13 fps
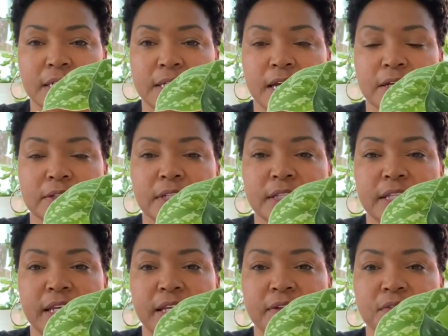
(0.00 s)
Now the
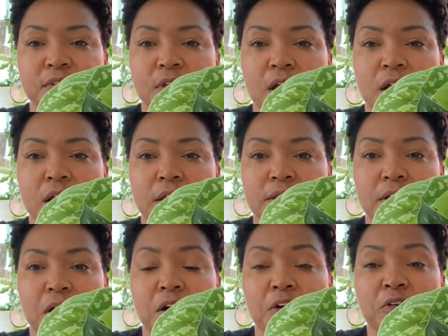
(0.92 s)
leaves on the
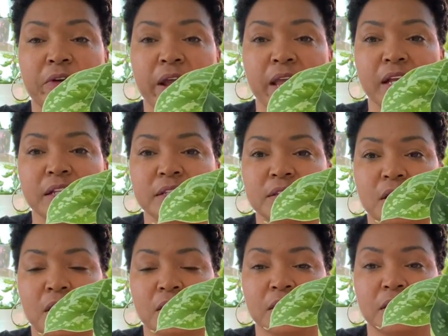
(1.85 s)
Argyraeus
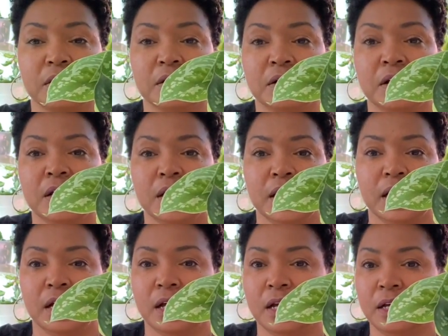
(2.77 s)
are
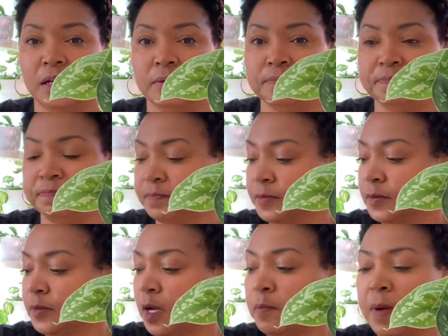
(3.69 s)
um,
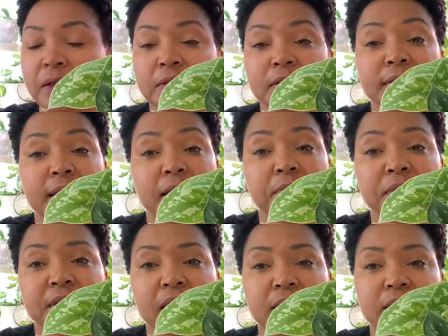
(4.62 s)
about the same
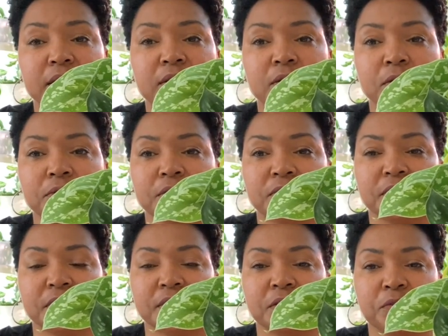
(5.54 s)
size as those of
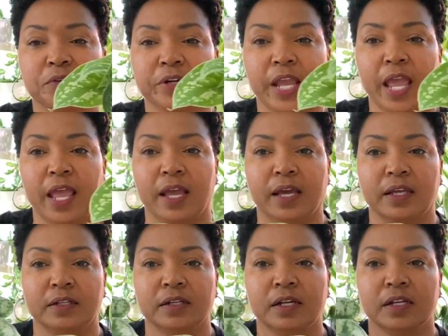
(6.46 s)
the Silvery
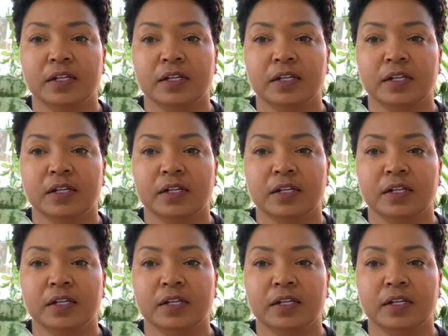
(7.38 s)
Ann,